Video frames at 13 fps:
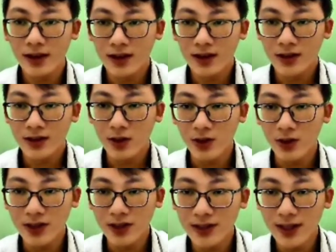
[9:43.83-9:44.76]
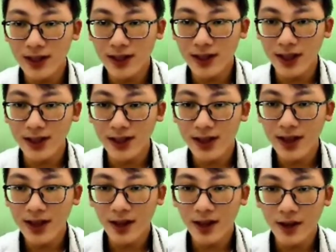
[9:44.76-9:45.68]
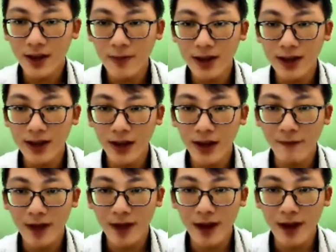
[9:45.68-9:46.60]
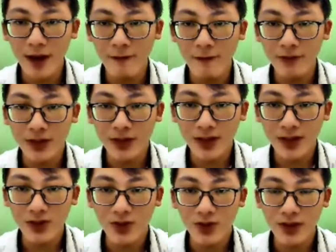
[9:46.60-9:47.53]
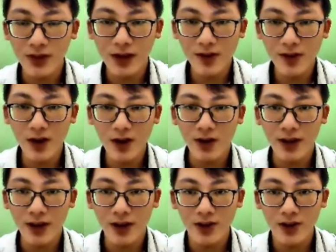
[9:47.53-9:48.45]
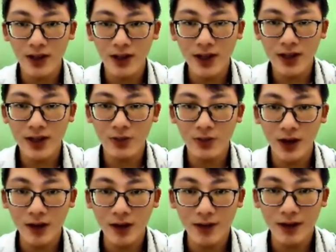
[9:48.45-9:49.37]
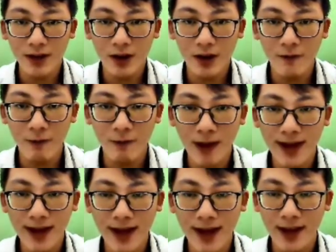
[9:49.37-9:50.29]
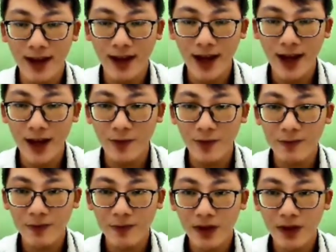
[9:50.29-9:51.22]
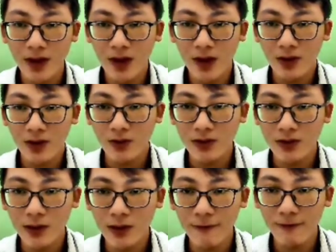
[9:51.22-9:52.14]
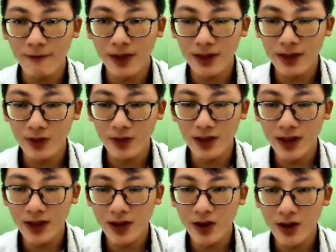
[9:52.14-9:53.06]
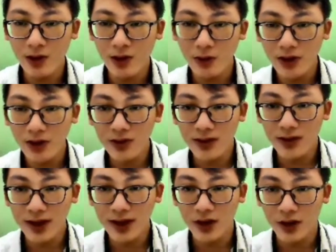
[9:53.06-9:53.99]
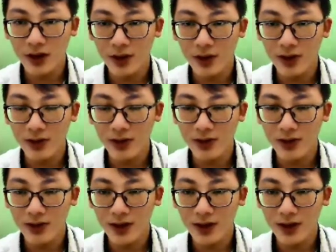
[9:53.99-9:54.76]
So question 6 is determine the effect of transgenal on endogenous variable of y and I. To solve this question, we use the Cramer rules.